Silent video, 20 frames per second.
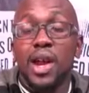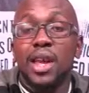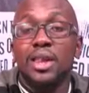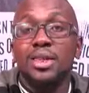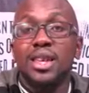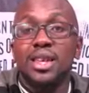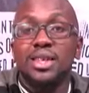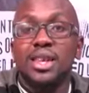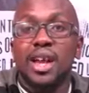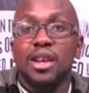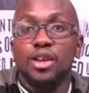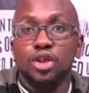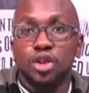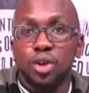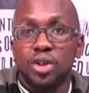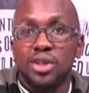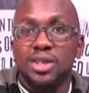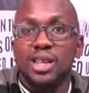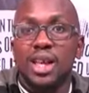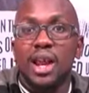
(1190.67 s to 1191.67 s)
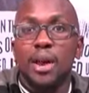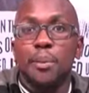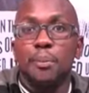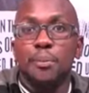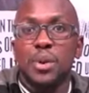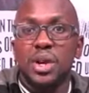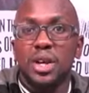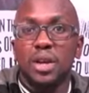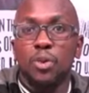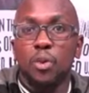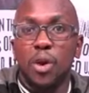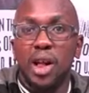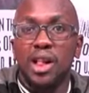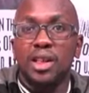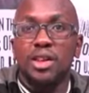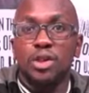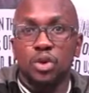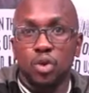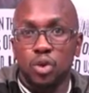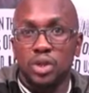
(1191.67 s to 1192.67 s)
And these are shots that are pretty
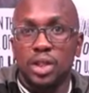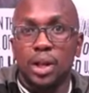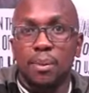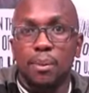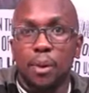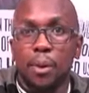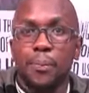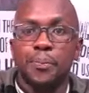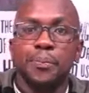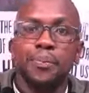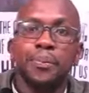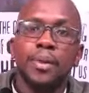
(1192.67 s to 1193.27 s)
well usable.